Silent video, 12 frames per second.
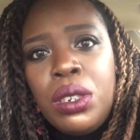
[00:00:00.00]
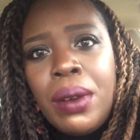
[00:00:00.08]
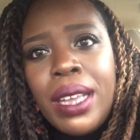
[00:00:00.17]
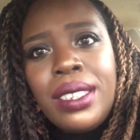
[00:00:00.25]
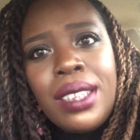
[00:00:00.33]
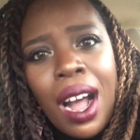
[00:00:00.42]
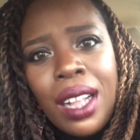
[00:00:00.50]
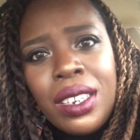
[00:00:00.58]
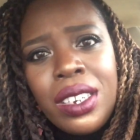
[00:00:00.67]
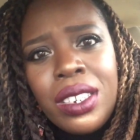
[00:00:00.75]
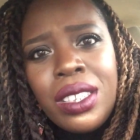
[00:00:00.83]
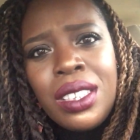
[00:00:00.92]
US
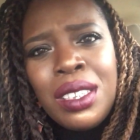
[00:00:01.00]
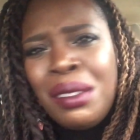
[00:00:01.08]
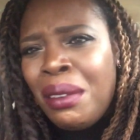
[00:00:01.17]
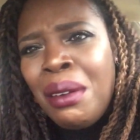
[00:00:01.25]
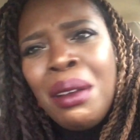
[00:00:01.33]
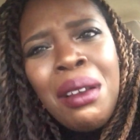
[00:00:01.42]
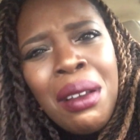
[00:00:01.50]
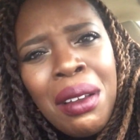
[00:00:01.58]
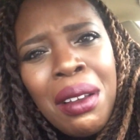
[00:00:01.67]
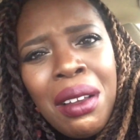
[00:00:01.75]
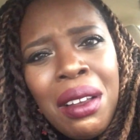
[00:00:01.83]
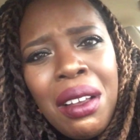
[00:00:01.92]
dollars?
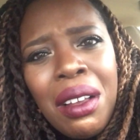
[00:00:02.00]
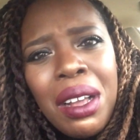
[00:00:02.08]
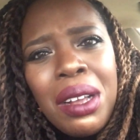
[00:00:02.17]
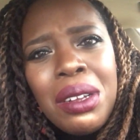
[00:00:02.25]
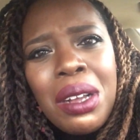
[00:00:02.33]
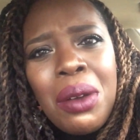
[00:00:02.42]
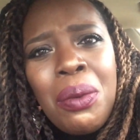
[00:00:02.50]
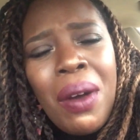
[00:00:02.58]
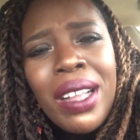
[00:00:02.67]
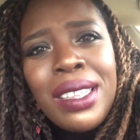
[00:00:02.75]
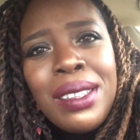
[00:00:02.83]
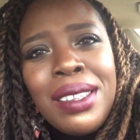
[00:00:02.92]

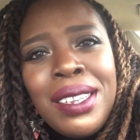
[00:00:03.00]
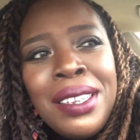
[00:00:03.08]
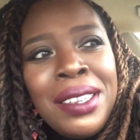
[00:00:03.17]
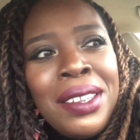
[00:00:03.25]
What?